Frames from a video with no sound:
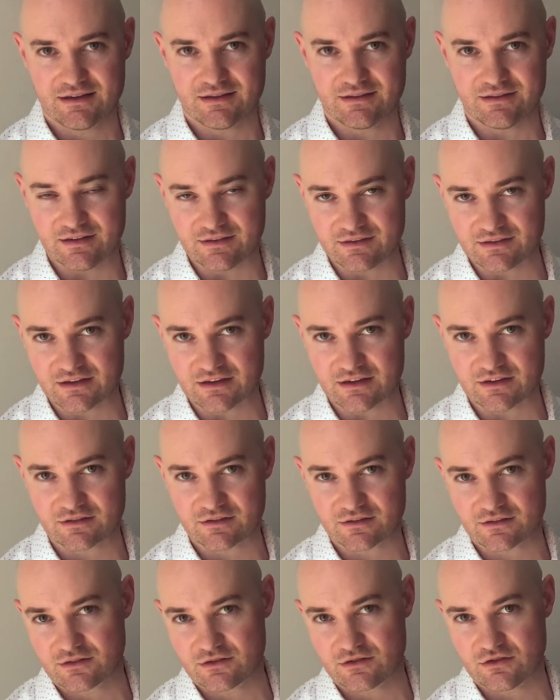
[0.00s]

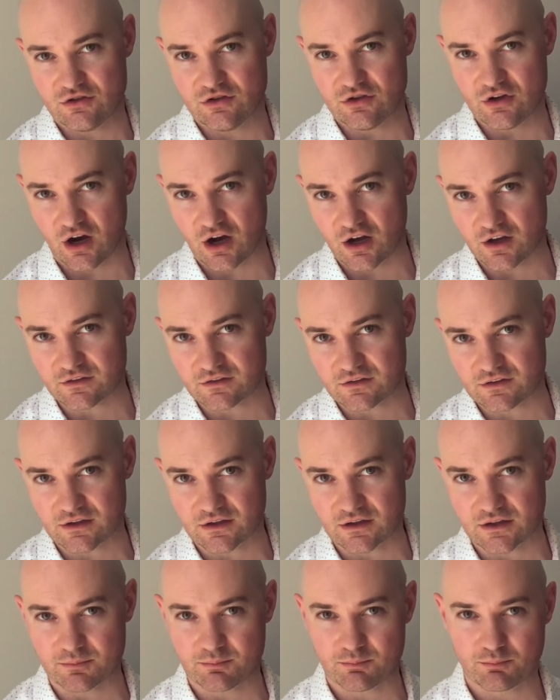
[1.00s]
dizziness,
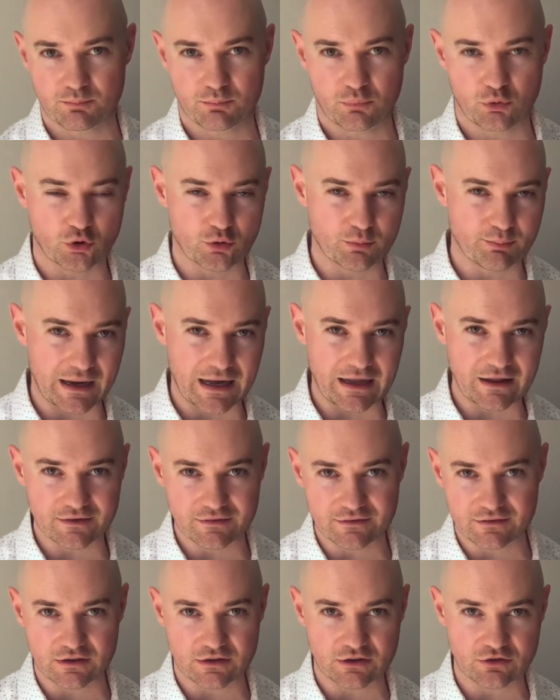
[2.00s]
nausea, poor
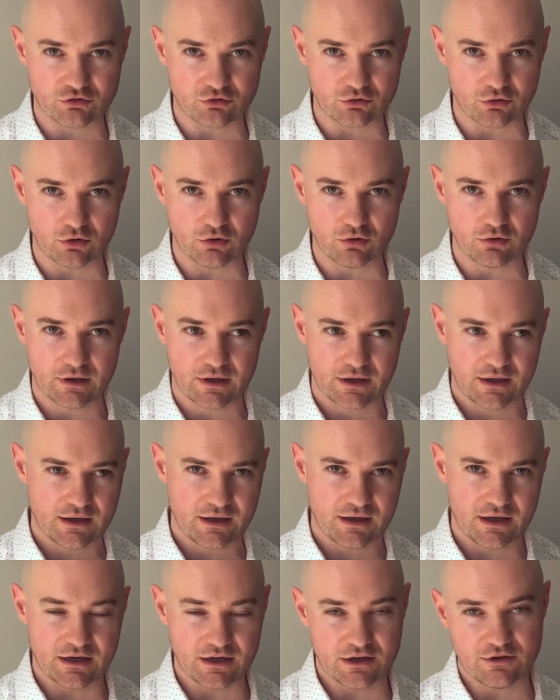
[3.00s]
balance and control,
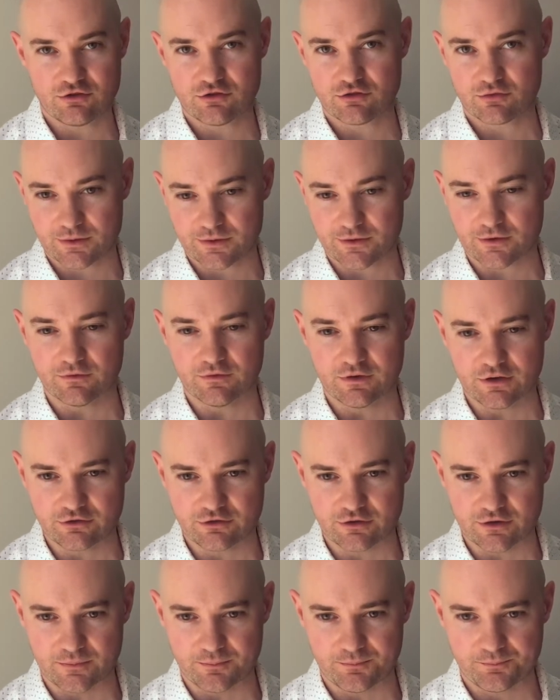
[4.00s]
and issues with their
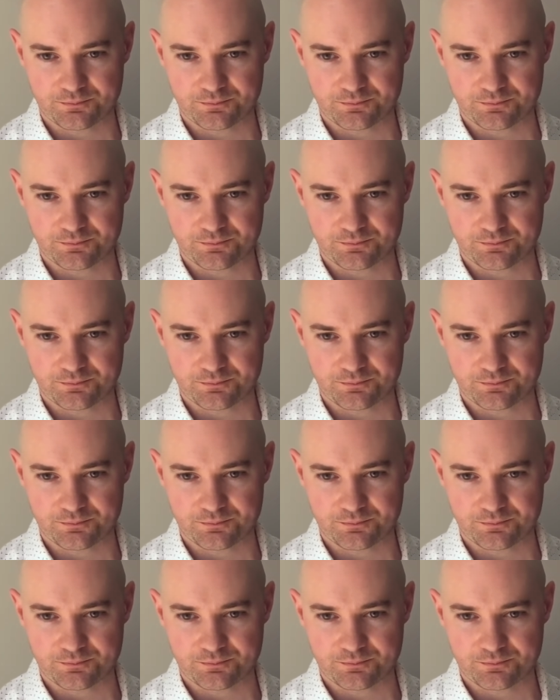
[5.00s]
vision.